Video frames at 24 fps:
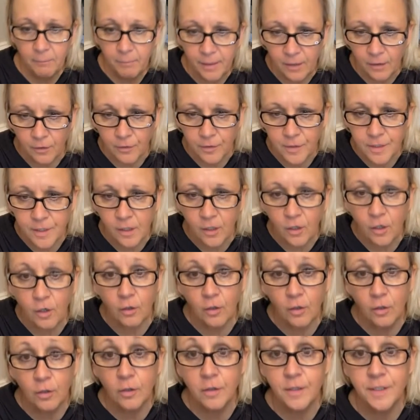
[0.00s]
pills.
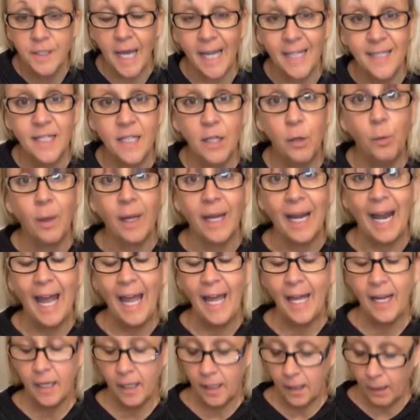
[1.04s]
Girls, I tell you what, I
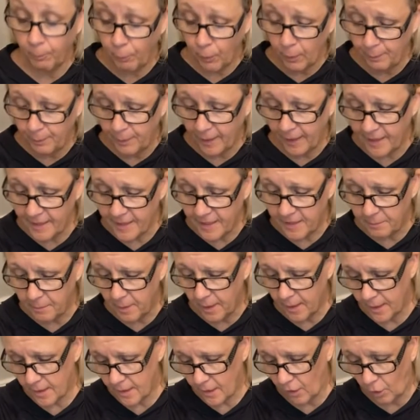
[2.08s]
had a hip
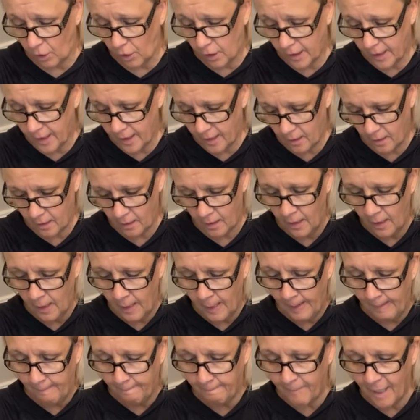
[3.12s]
replacement on
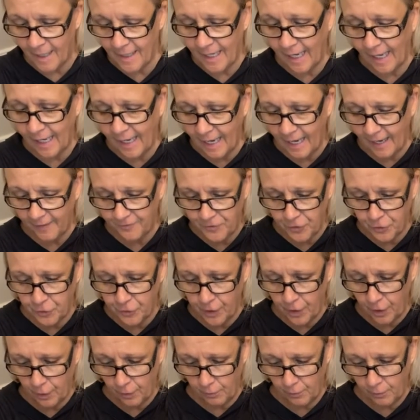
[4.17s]
Monday
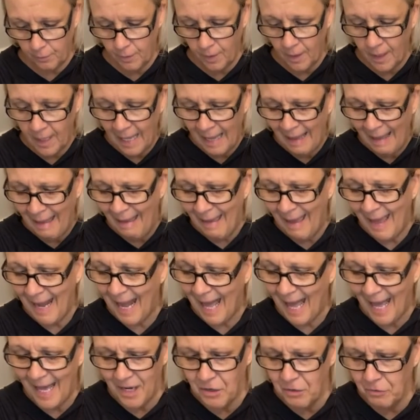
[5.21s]
afternoon, and
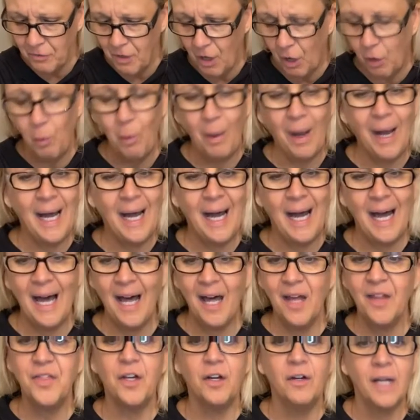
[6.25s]
I don't know why
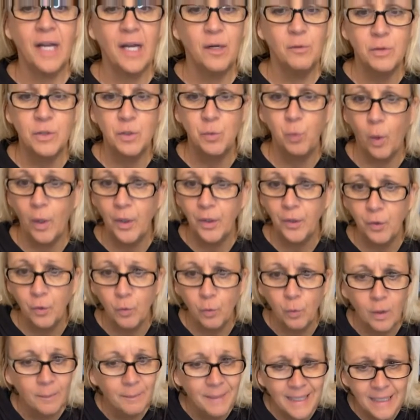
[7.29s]
I thought I was Wonder
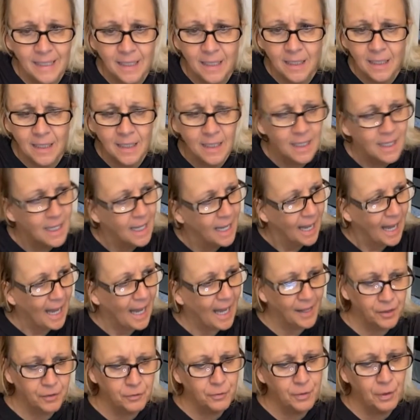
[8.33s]
Woman.
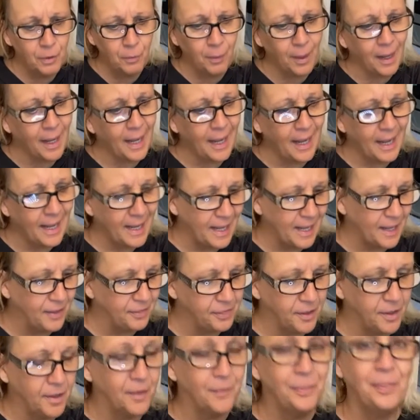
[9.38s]
I don't know why I
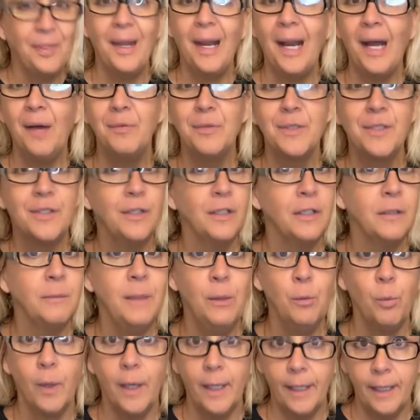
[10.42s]
thought that I was going to be
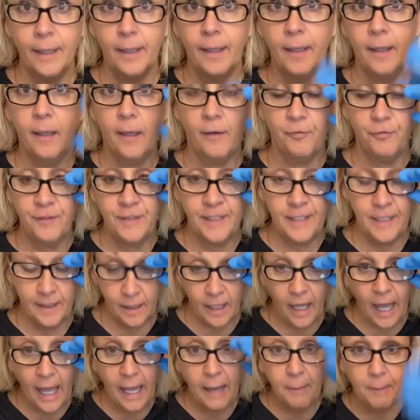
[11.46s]
running a
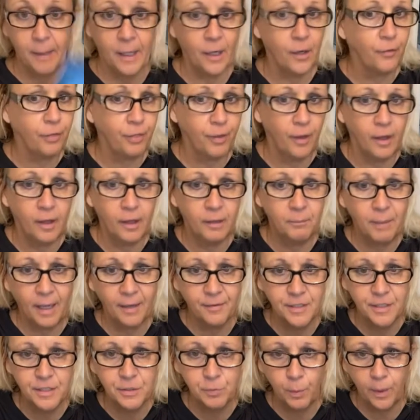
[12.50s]
10K marathon by
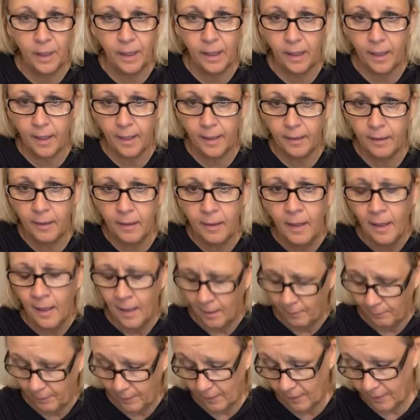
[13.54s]
this weekend,
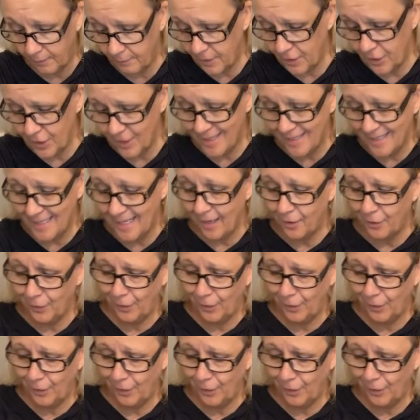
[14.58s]
but let me just tell